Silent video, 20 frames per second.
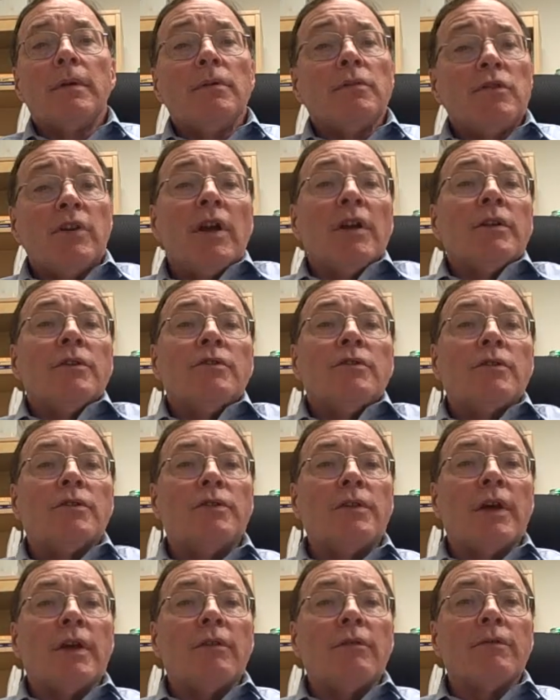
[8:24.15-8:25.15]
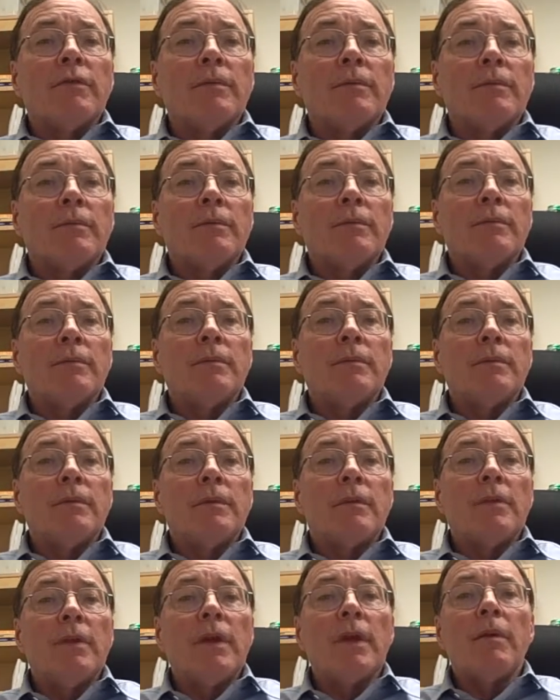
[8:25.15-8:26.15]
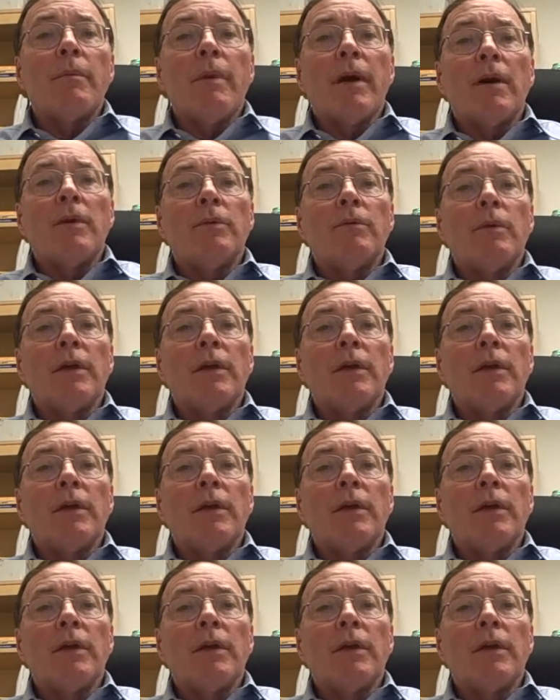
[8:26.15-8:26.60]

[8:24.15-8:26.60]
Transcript: Challenge yourself. Think about,